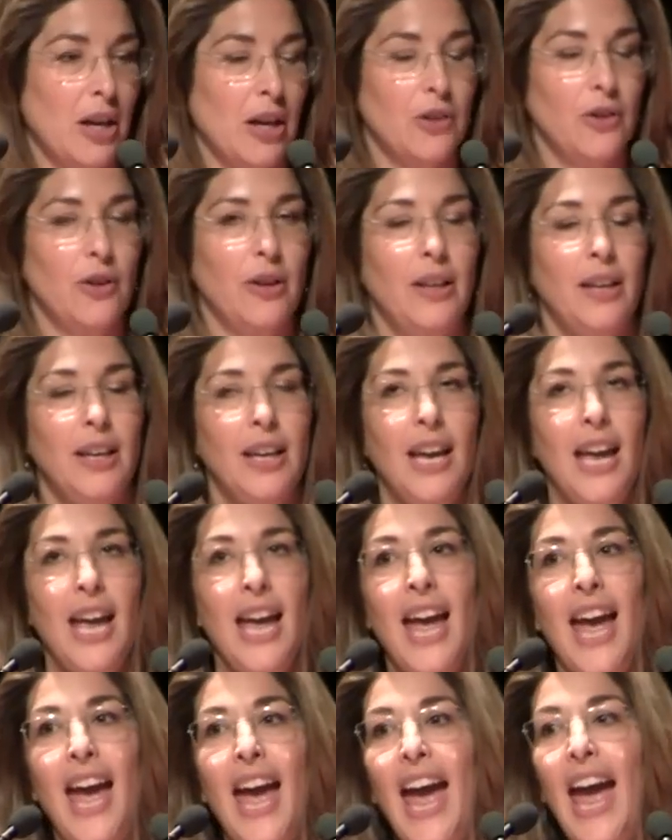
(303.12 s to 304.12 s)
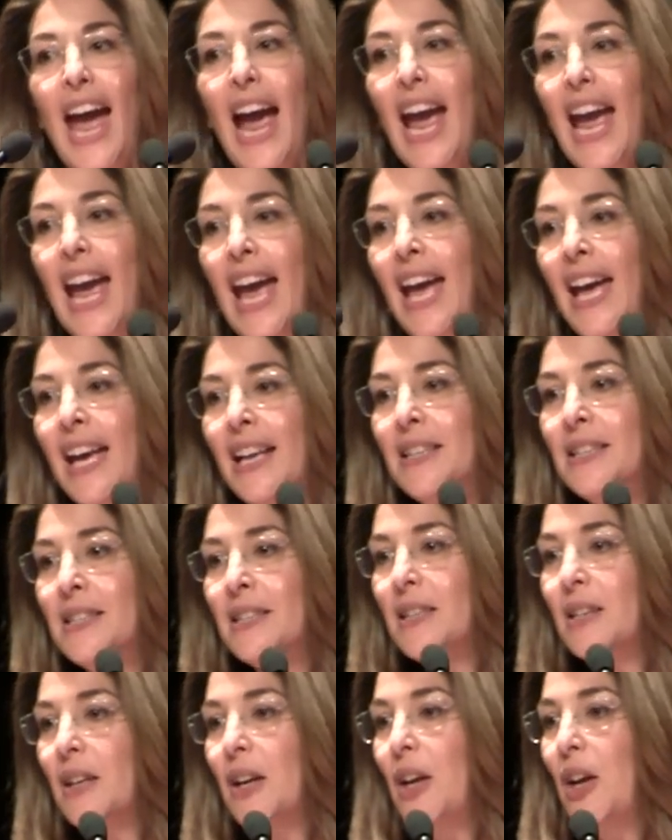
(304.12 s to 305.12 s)
doctrine.
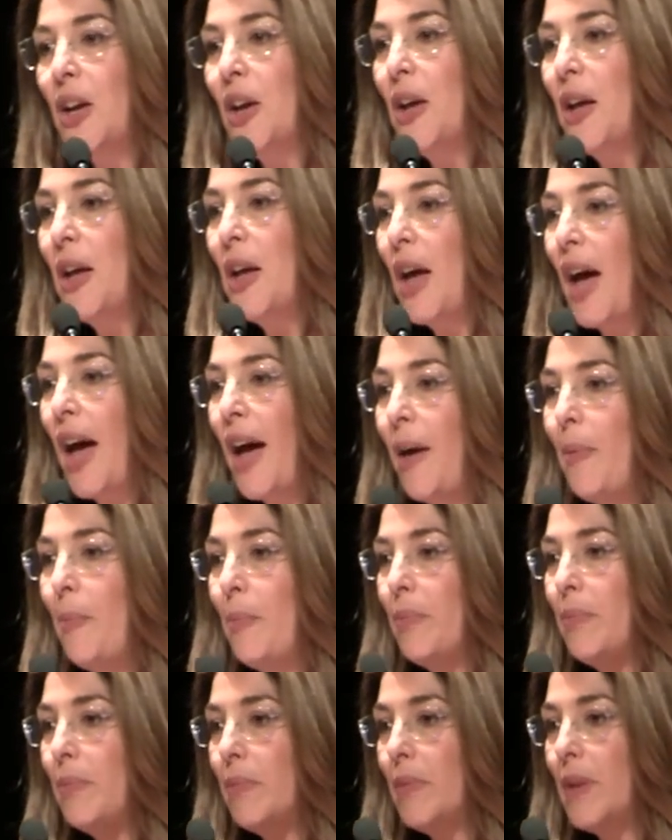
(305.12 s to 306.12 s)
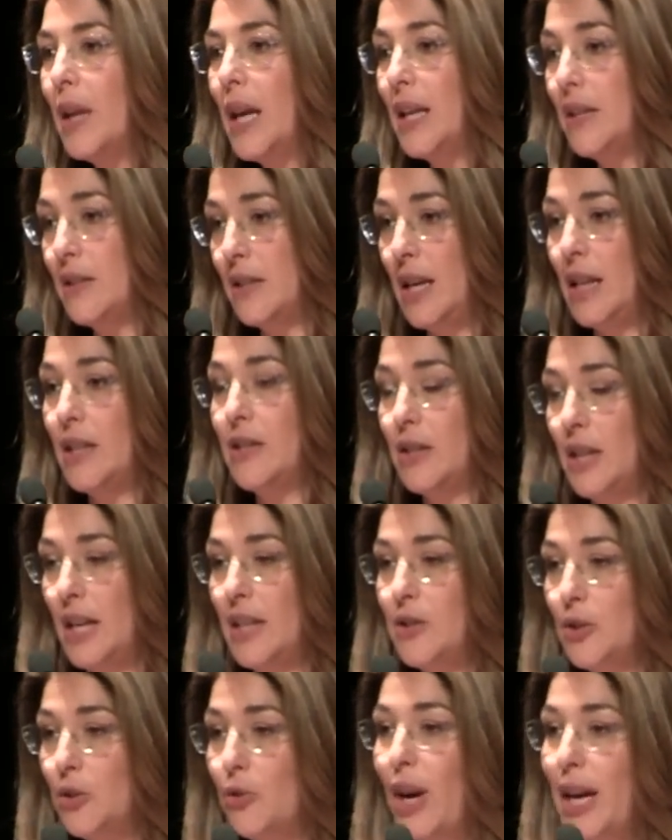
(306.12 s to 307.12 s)
And
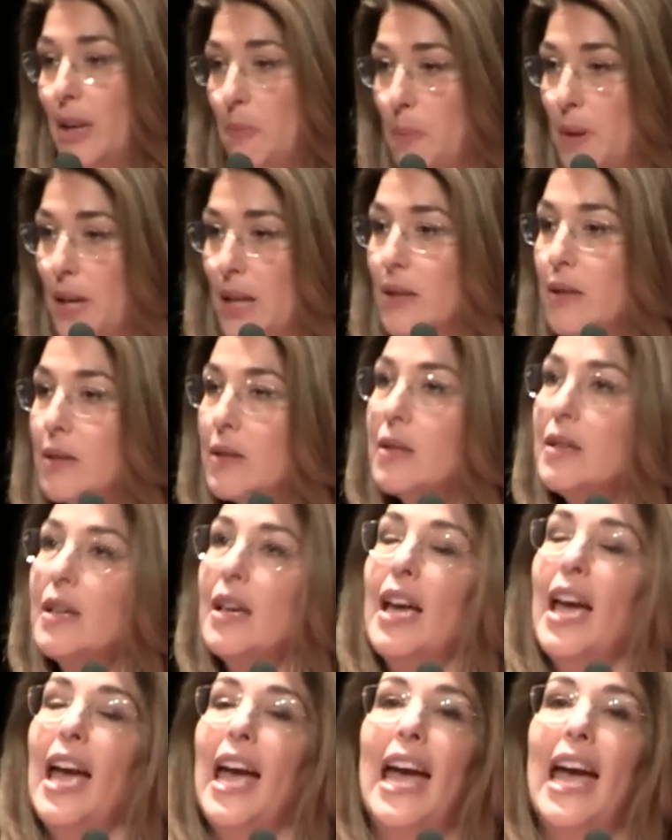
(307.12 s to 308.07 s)
it's a great piece.